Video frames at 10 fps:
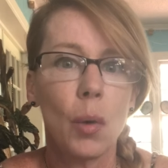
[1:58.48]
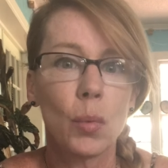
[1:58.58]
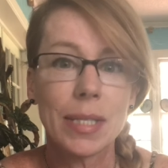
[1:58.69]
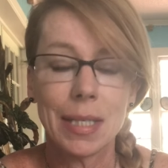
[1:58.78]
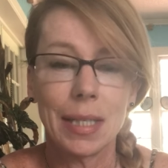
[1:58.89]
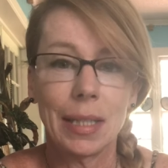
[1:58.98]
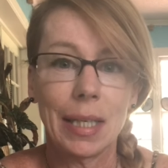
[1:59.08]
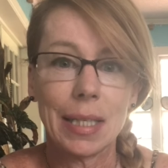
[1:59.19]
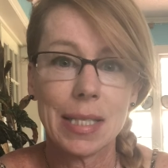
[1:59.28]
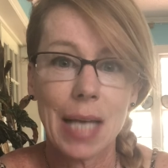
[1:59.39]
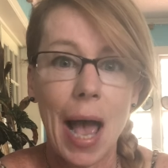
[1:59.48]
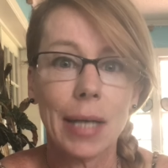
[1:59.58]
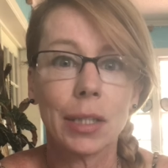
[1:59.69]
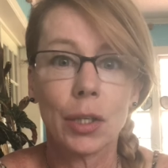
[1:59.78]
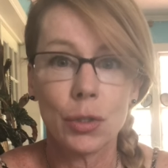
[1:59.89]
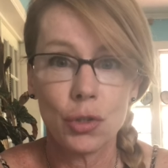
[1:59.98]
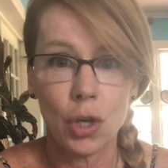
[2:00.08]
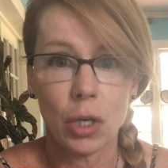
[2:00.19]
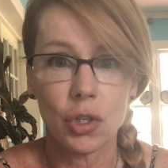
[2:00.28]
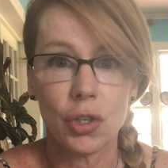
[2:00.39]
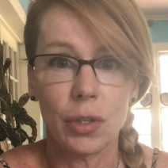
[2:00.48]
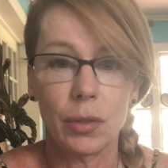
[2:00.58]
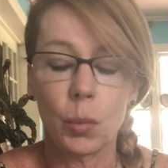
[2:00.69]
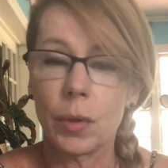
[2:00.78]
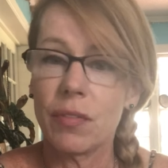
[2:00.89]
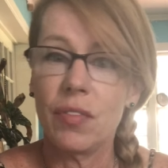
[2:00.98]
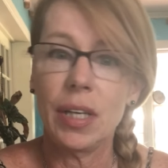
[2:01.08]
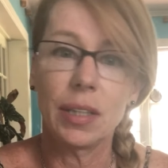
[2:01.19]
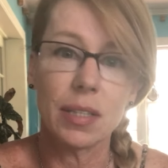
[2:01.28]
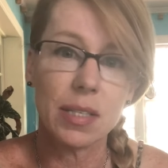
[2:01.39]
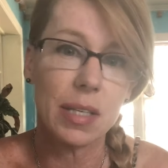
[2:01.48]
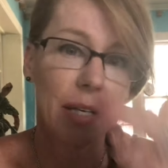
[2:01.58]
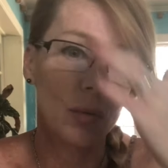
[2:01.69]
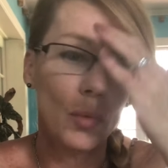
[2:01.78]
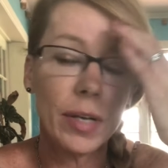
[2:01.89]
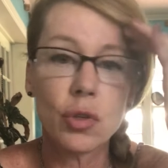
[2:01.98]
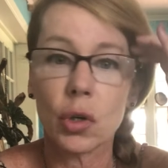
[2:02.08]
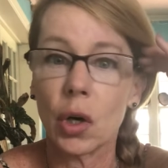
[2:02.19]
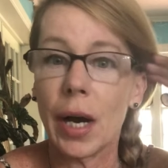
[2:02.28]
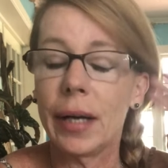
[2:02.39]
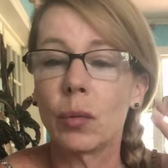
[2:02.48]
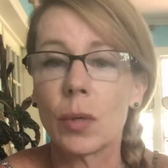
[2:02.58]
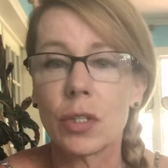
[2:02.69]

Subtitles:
was in an exact conjunction with Venus in retrograde,